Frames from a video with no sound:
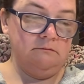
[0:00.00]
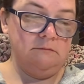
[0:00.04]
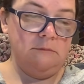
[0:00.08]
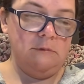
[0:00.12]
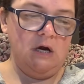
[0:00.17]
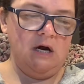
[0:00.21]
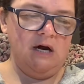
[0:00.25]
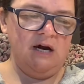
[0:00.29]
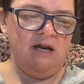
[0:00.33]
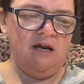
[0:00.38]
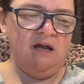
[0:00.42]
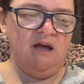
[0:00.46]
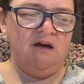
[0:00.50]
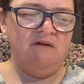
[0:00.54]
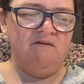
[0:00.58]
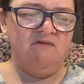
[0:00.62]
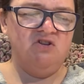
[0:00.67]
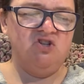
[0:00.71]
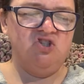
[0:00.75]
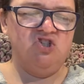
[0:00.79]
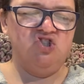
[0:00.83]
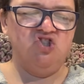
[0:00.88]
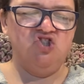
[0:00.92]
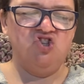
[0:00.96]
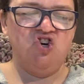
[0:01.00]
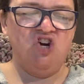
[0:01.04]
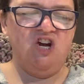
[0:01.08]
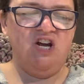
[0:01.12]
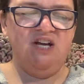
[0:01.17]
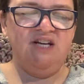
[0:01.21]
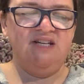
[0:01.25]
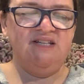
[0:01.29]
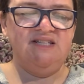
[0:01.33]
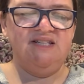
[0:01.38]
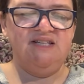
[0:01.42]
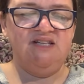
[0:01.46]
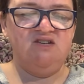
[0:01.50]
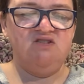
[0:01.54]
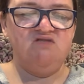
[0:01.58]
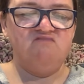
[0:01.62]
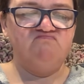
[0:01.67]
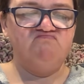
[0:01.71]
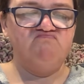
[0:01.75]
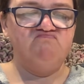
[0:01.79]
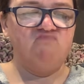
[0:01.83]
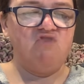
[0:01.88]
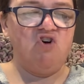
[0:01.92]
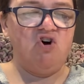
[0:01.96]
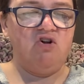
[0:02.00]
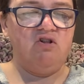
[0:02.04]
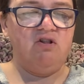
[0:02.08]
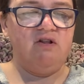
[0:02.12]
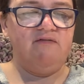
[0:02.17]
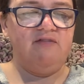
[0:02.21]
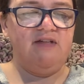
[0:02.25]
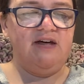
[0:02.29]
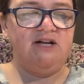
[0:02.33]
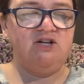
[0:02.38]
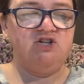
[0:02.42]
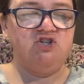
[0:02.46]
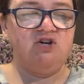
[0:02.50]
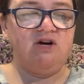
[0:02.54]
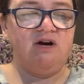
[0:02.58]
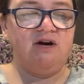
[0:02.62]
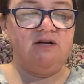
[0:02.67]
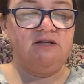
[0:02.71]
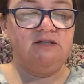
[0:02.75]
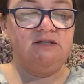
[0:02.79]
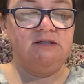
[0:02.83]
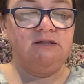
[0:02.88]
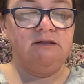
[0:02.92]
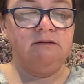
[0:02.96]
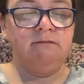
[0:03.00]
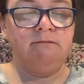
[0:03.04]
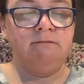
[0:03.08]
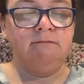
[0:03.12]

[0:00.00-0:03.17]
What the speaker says: hiding of the strings and all of that jazz.